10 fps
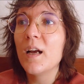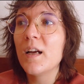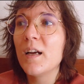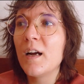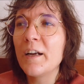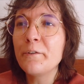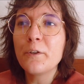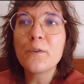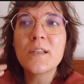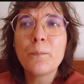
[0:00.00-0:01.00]
I don't
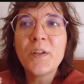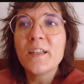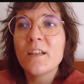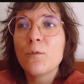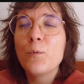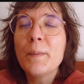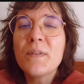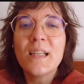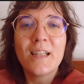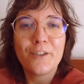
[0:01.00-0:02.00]
know, something that
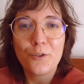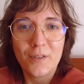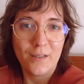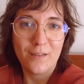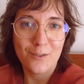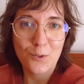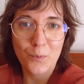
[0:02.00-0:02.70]
whimsy that you did this